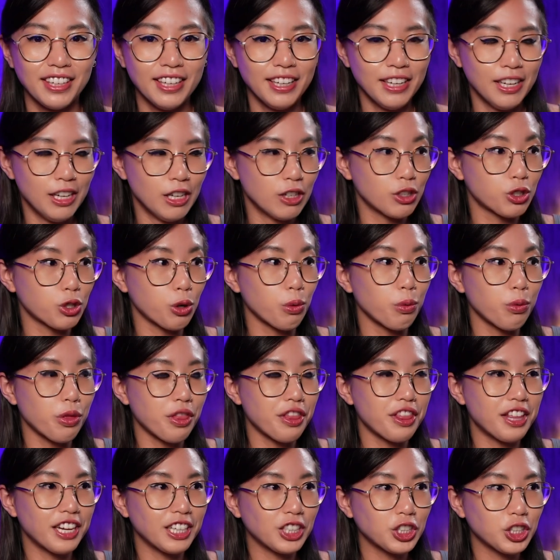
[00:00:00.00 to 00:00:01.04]
So
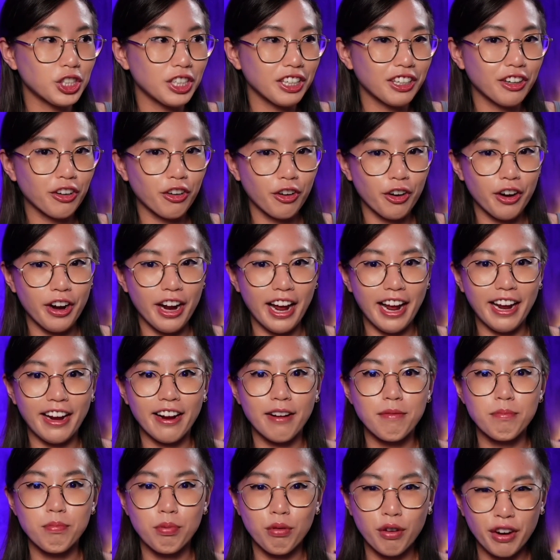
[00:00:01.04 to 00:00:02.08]
this should
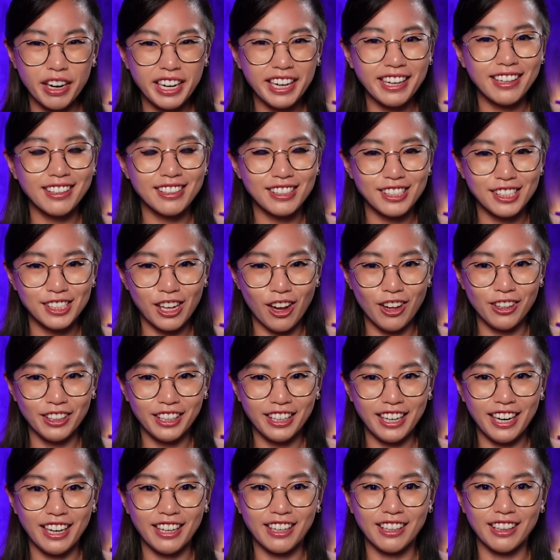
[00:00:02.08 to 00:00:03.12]
create pretty
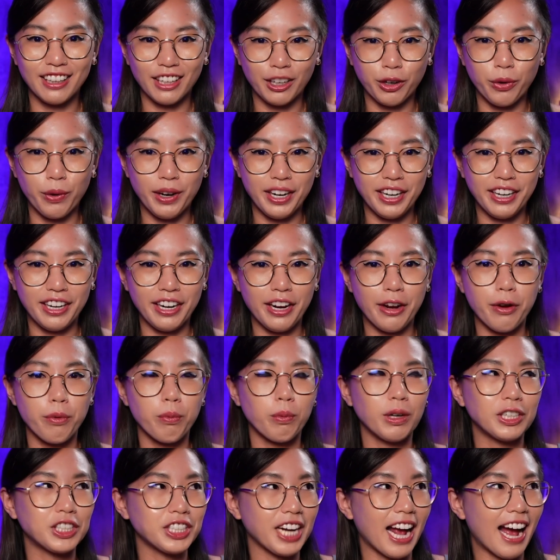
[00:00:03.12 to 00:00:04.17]
consolidated liquidity,
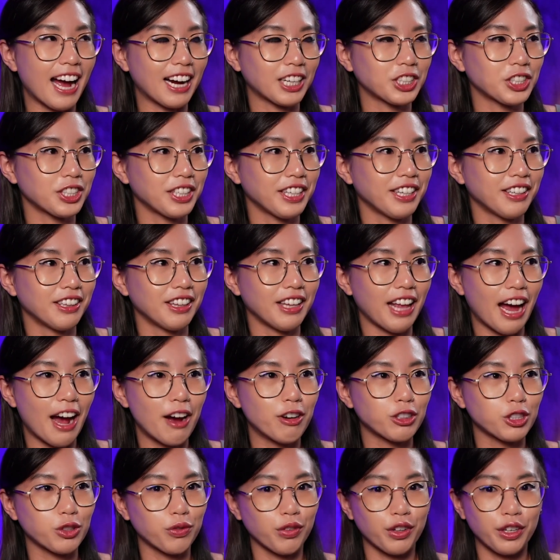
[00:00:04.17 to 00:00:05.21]
which actually
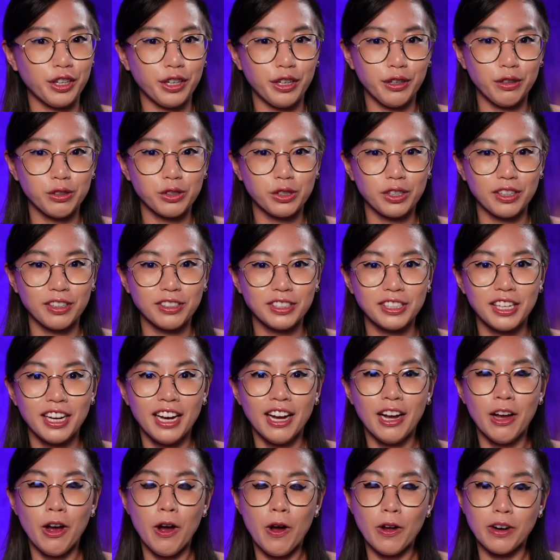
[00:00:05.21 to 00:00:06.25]
allows for users
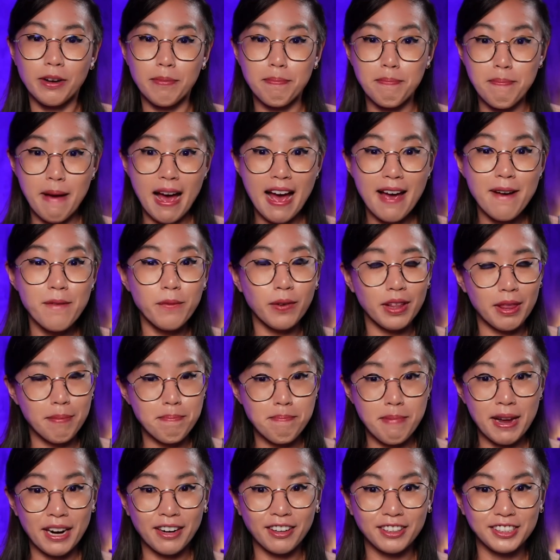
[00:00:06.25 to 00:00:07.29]
to bet with
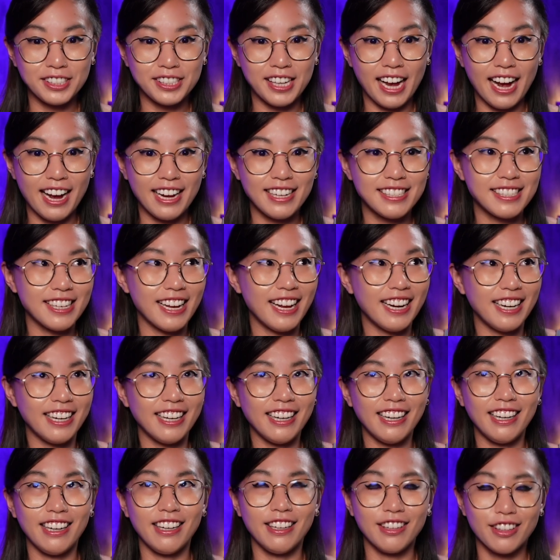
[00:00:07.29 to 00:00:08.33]
bigger size in
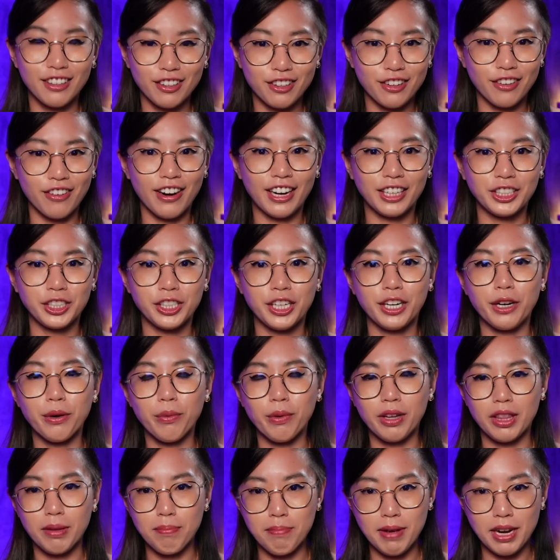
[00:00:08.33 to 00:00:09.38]
either direction
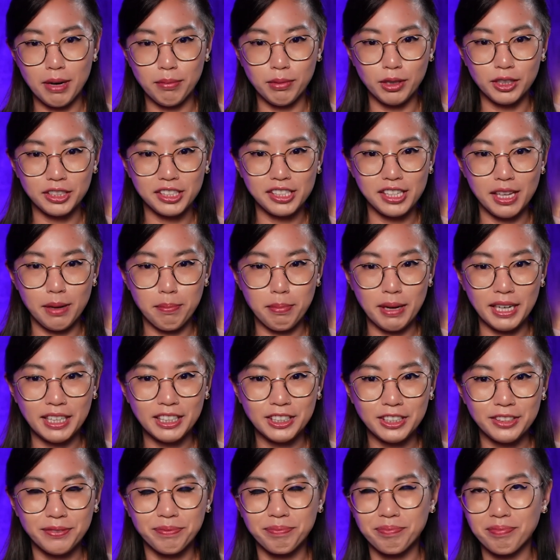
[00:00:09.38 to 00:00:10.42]
with minimal
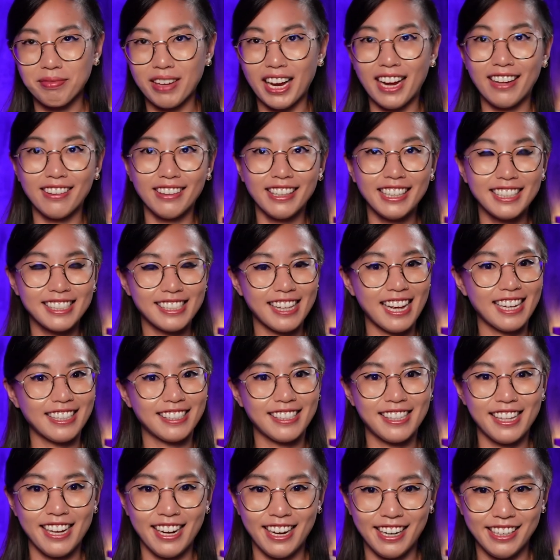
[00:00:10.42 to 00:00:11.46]
slippage. At least that's
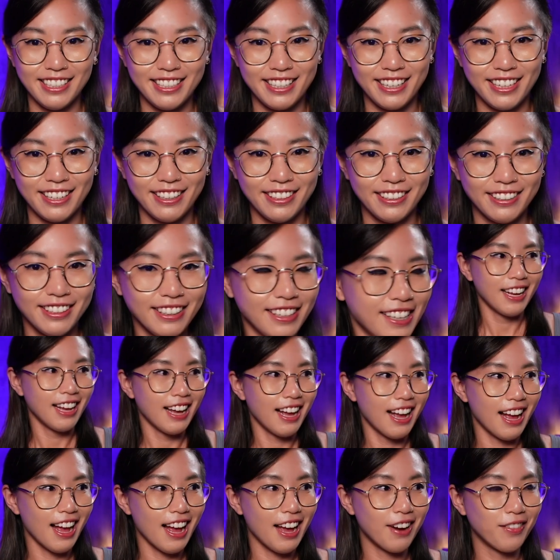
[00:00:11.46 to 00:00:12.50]
the idea.
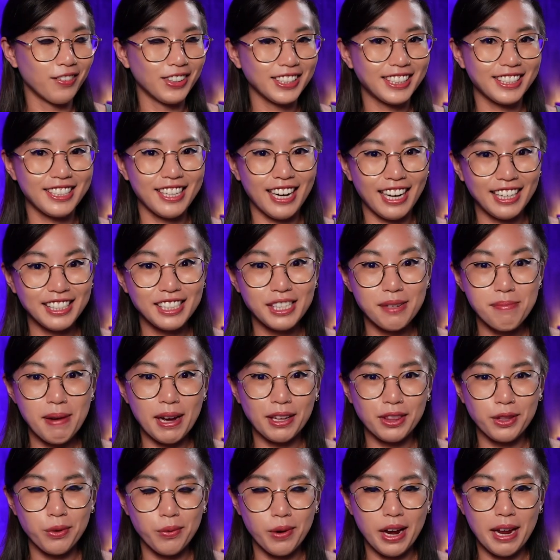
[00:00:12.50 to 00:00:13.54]
And what's nice about
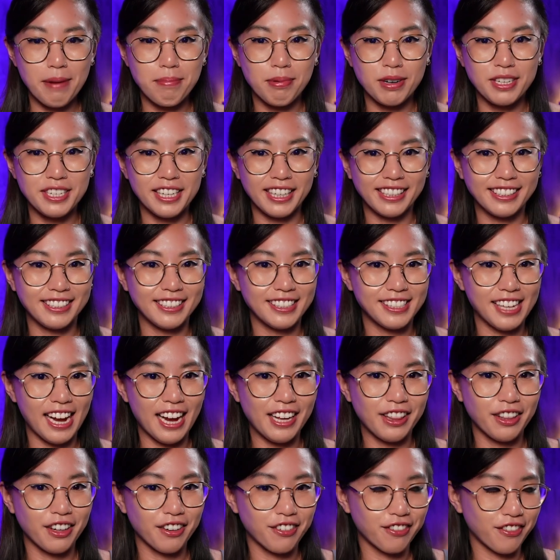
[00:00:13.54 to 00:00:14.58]
the way Predict
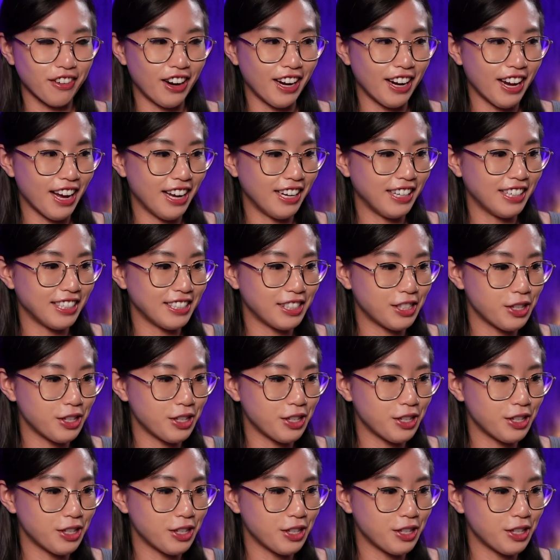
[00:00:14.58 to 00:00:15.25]
designed their front end is you